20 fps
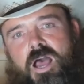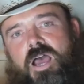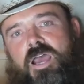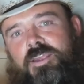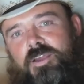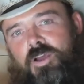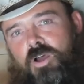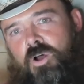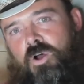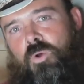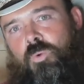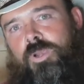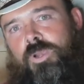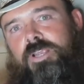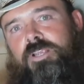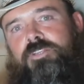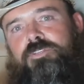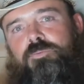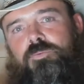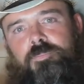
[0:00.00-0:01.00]
I
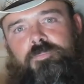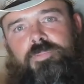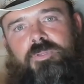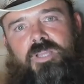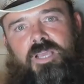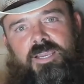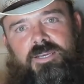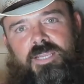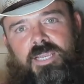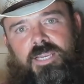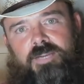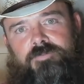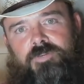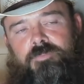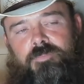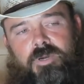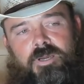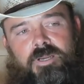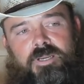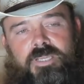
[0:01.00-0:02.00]
always reply to
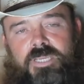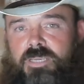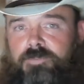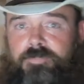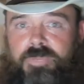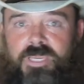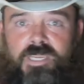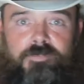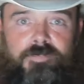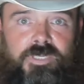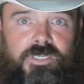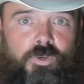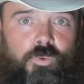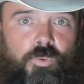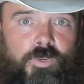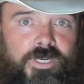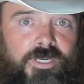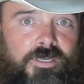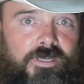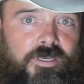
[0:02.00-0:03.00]
everybody. It may be
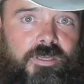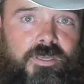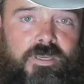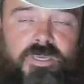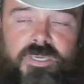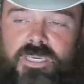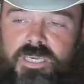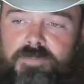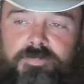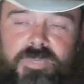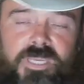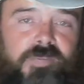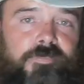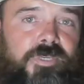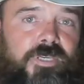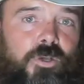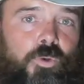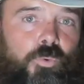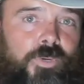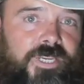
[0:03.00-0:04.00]
a week, it
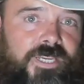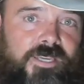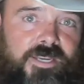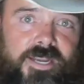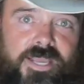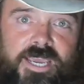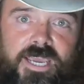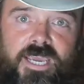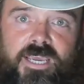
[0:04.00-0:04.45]
may be a week and a